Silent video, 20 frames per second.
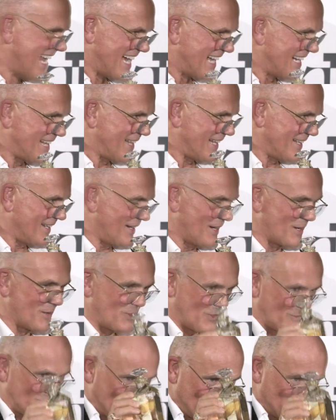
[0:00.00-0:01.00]
And I think, no, no,
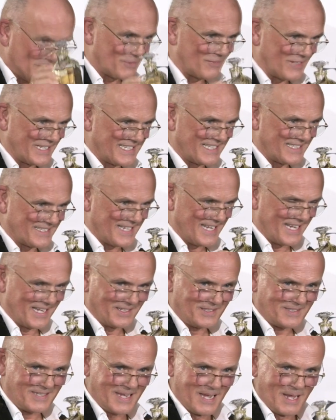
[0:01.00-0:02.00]
the root of it is
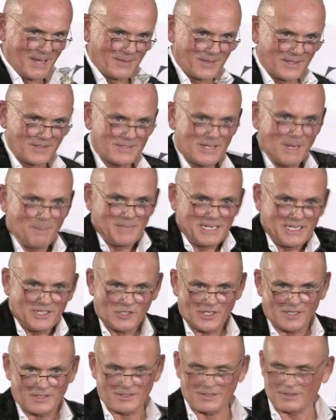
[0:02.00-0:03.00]
this, that somebody
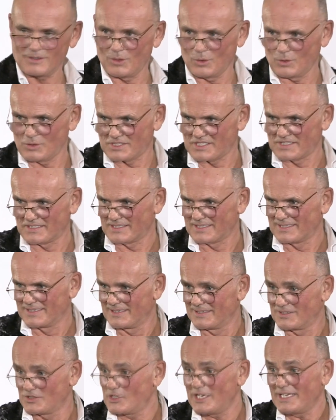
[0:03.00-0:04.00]
just altered.
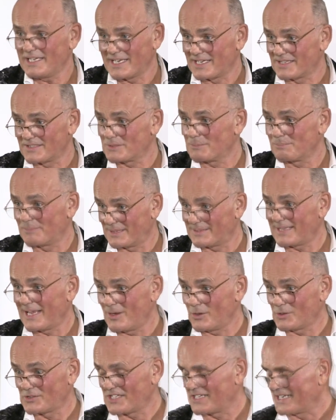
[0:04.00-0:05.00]
Genius, but they
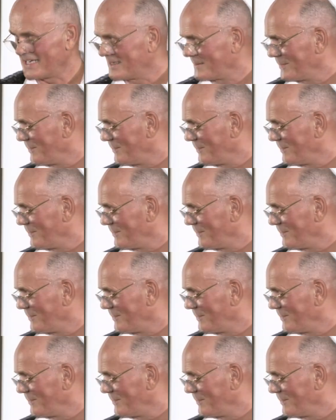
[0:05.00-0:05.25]
altered it.